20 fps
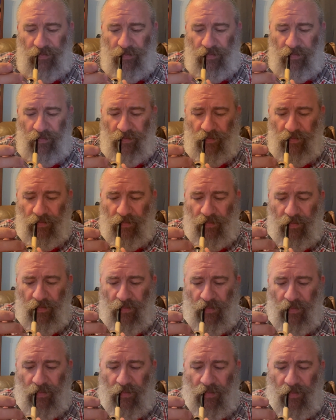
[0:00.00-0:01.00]

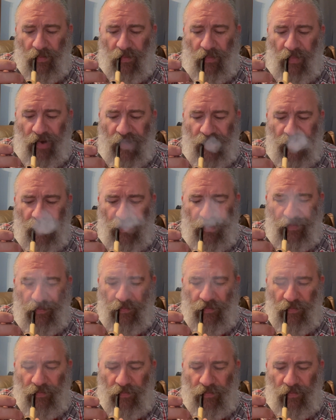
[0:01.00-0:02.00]

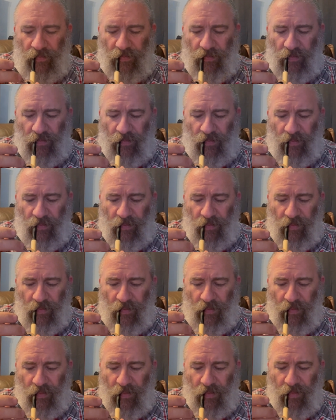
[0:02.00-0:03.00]

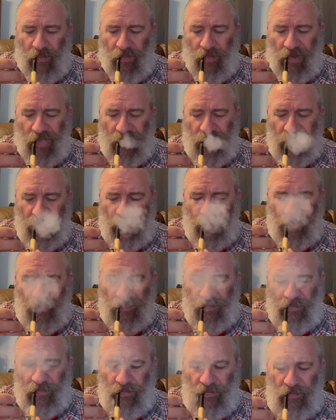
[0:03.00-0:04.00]

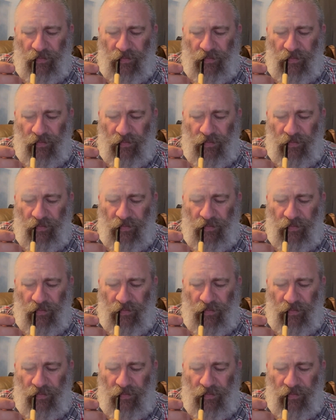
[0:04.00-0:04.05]
Nobody speaks.